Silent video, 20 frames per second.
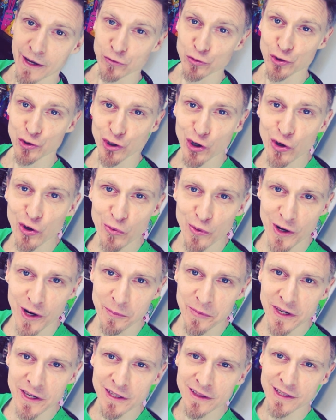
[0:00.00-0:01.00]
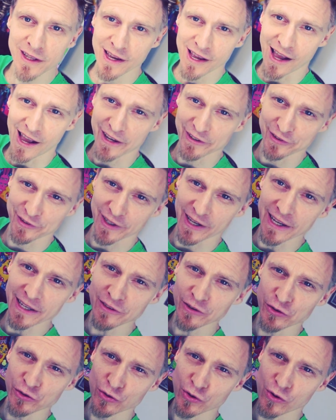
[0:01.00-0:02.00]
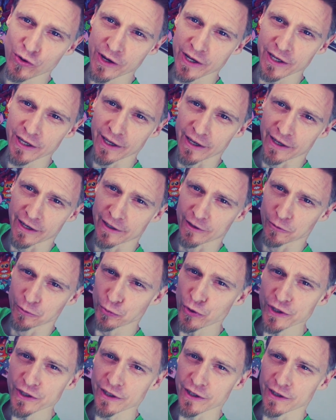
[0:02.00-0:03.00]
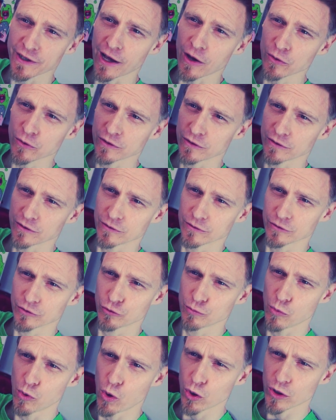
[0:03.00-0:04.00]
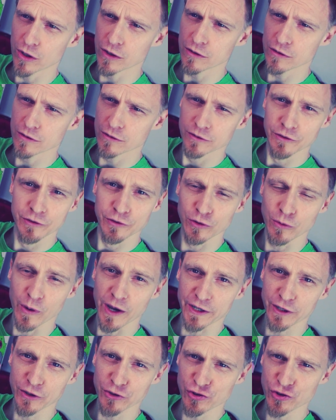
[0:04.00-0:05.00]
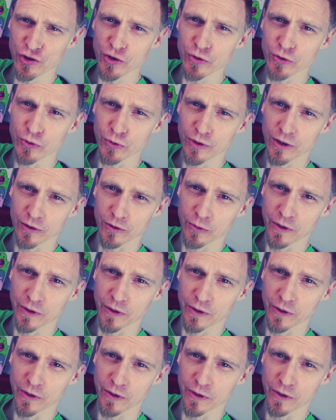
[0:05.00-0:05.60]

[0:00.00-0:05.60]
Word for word: And to show you what I mean, I scanned the drawing and printed it out smaller so I can show you real